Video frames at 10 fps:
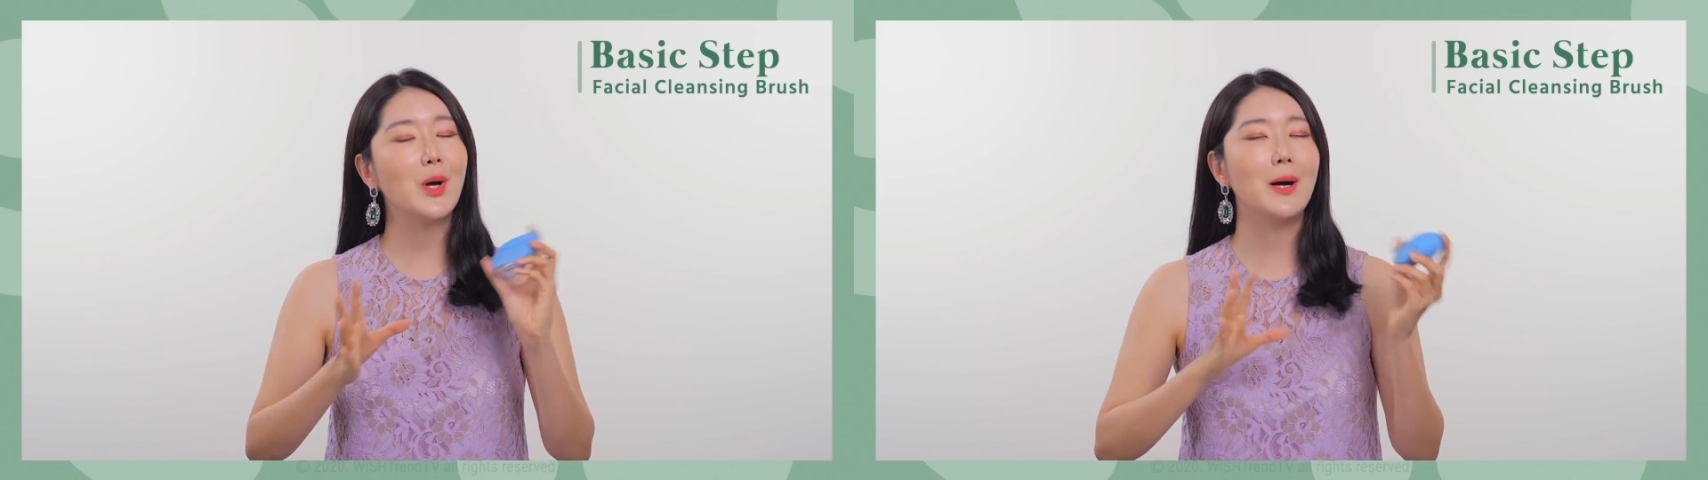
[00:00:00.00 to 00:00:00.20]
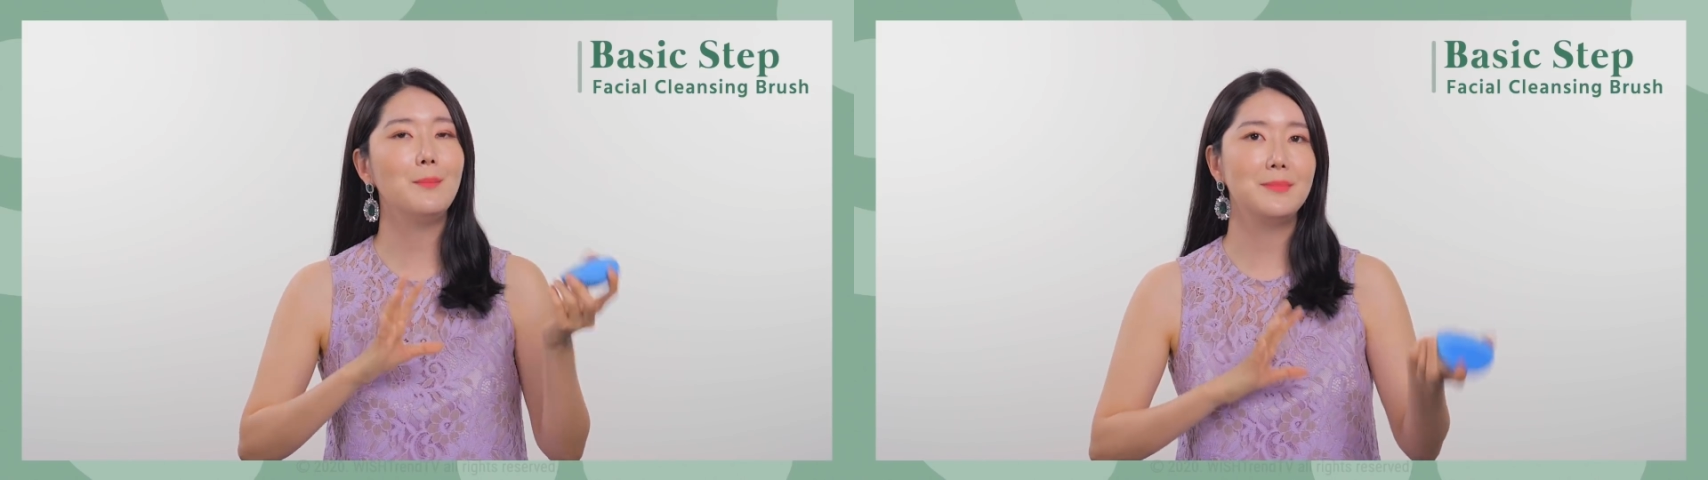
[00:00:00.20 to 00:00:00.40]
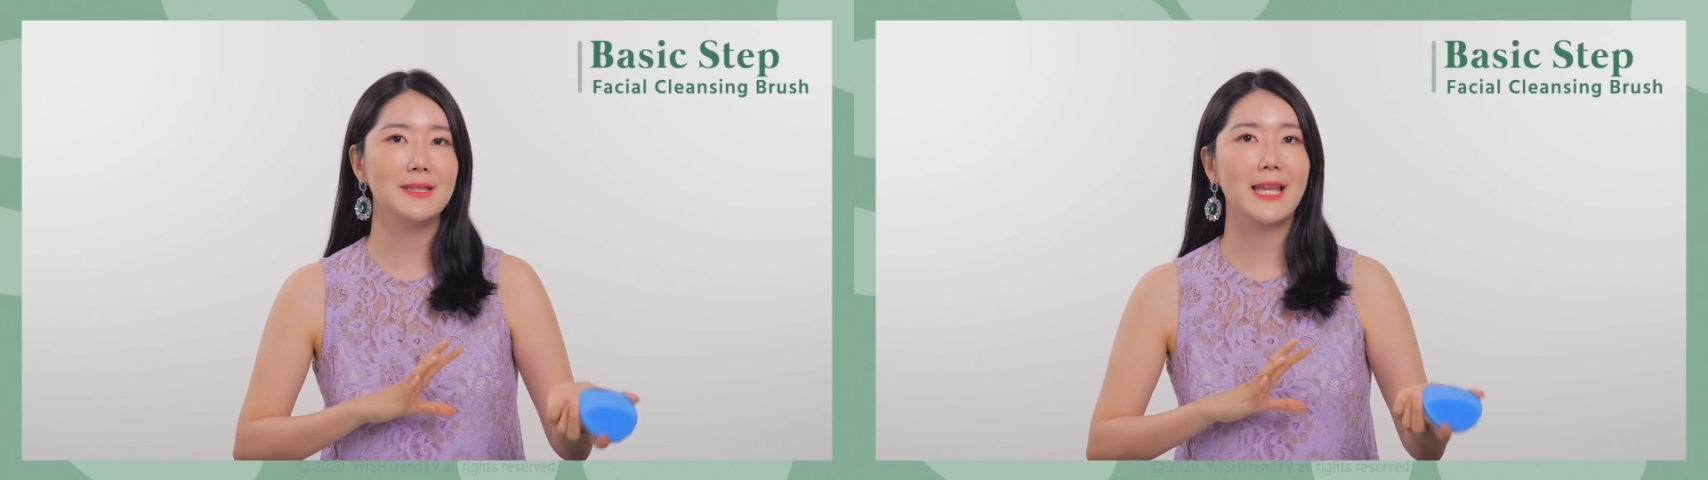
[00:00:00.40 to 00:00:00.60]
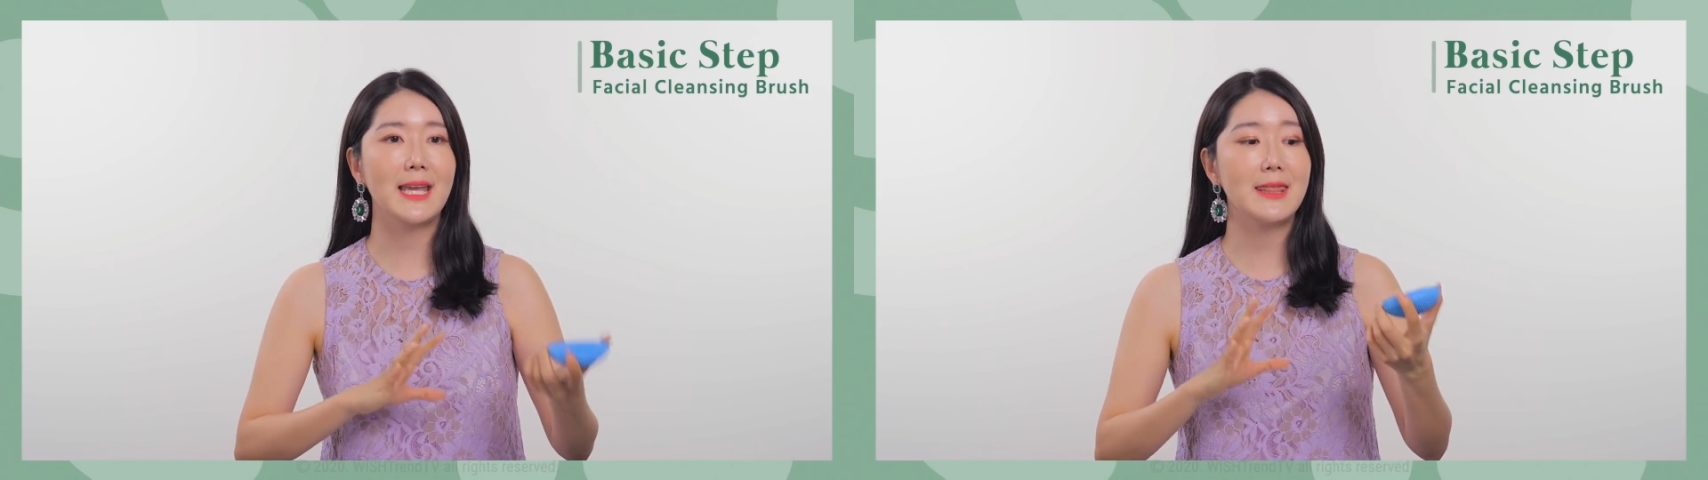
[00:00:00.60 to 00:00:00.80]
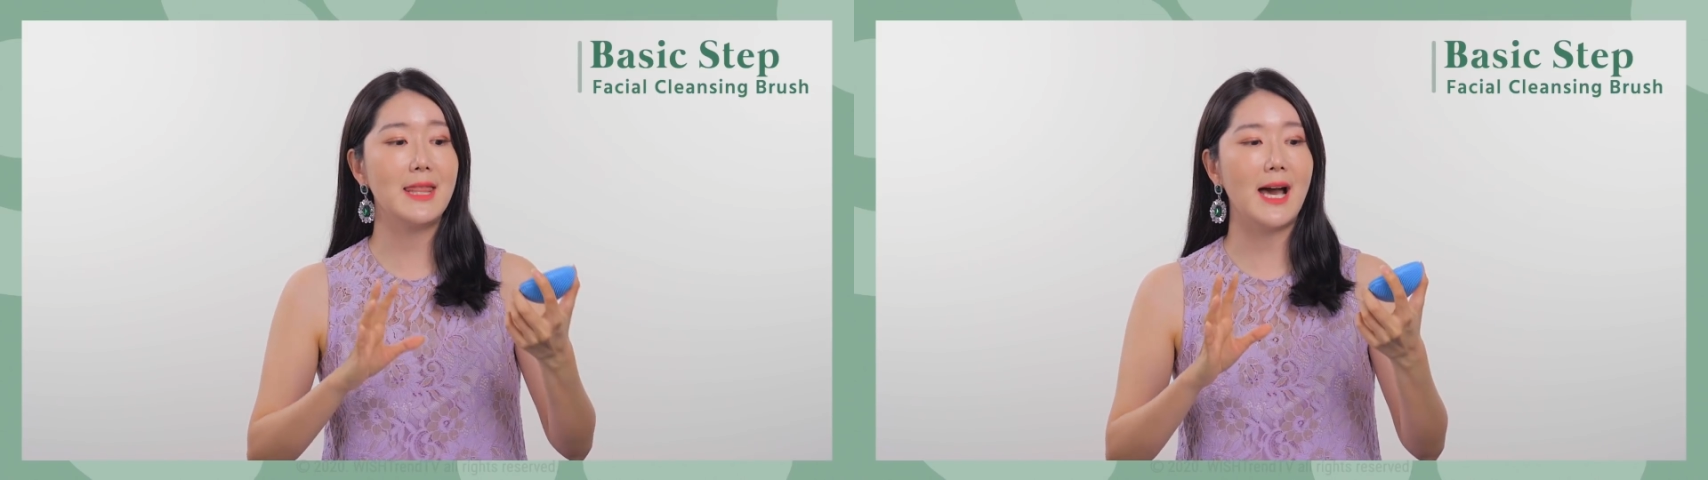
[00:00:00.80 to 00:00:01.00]

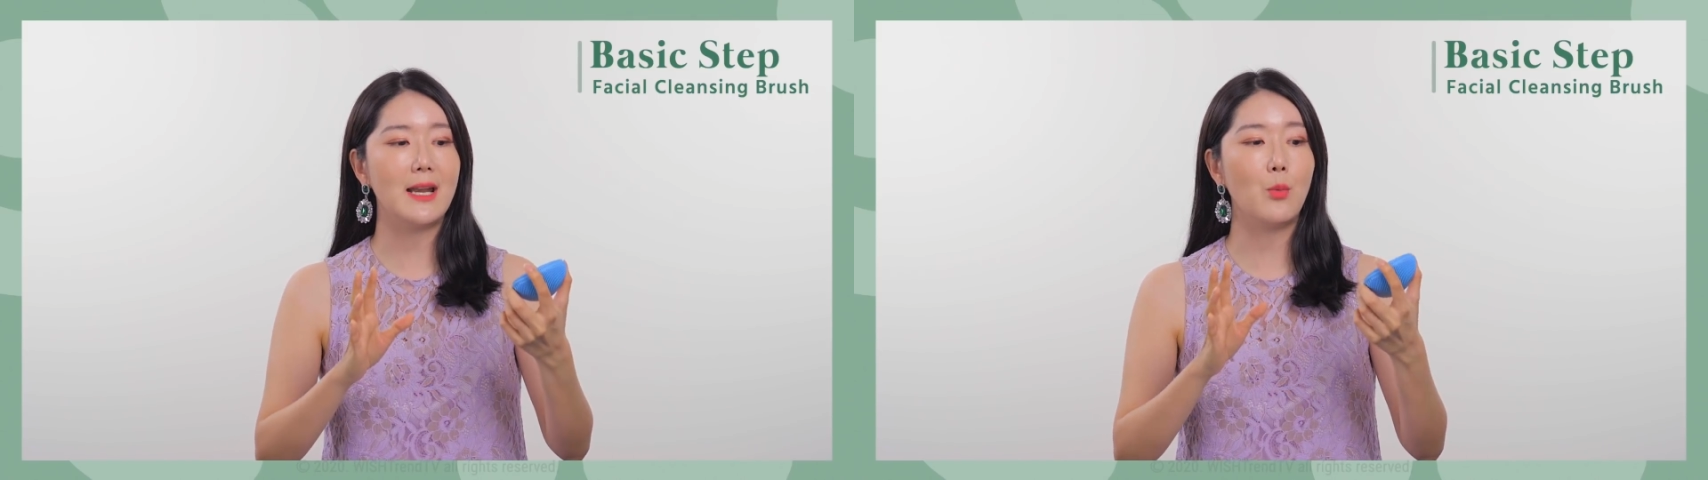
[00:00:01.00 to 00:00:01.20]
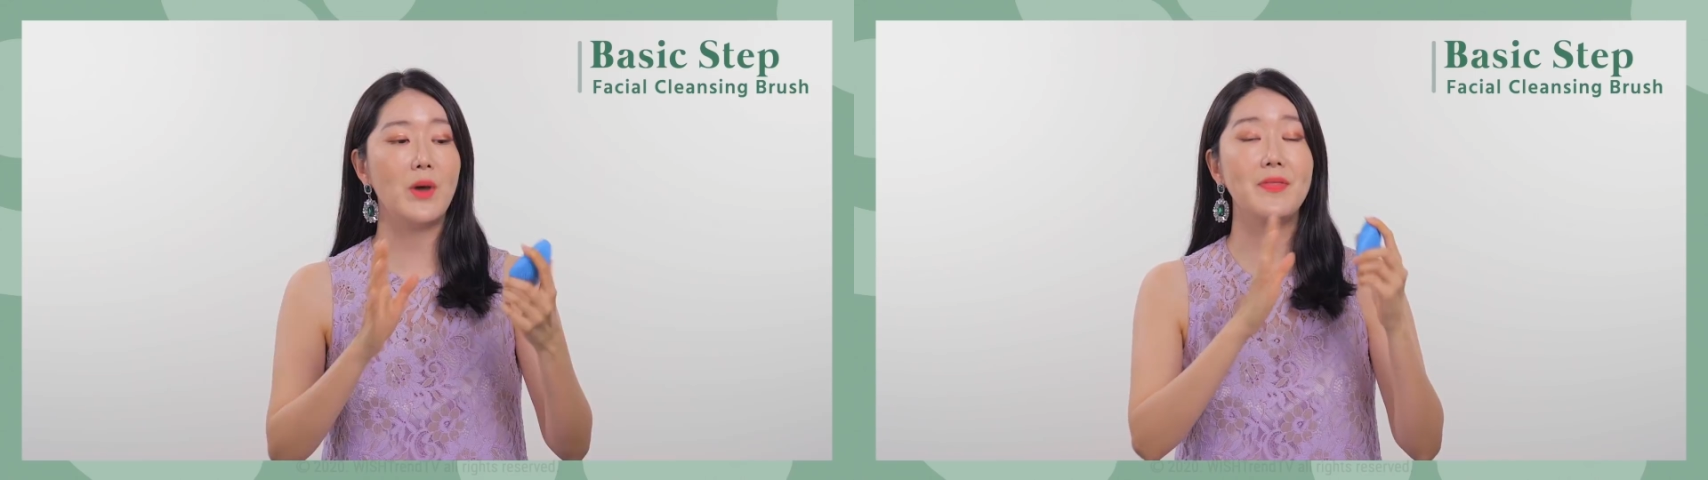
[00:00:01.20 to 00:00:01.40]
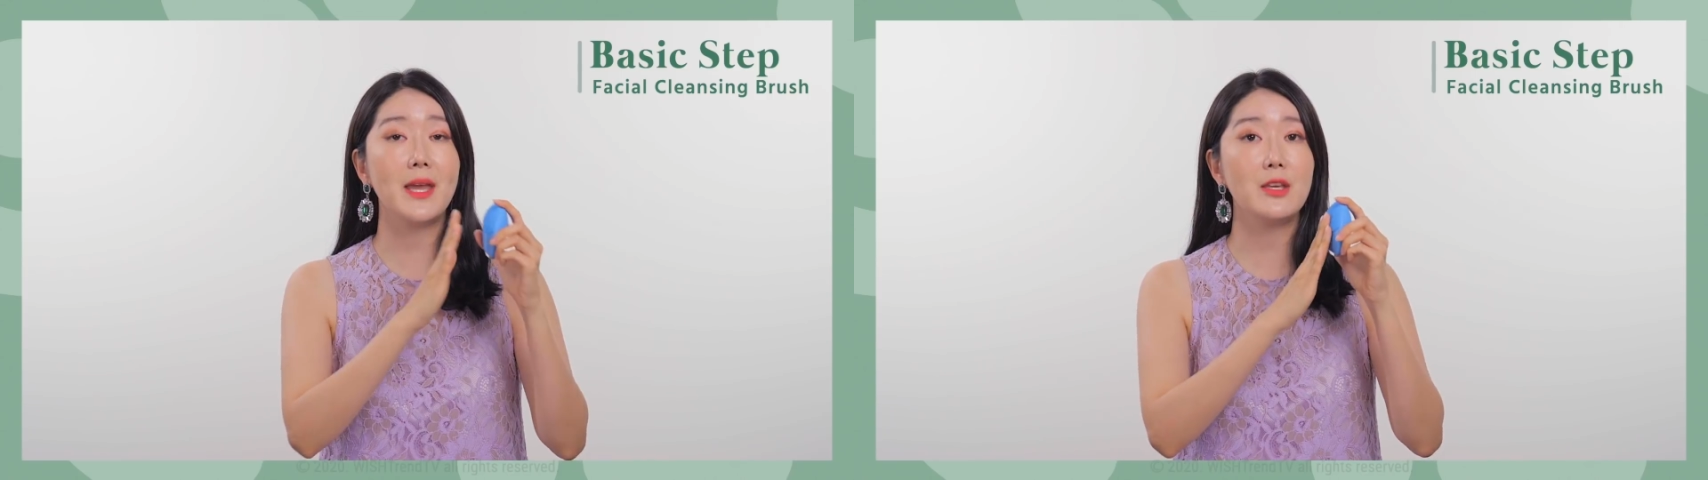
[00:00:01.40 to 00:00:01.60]
complain that when they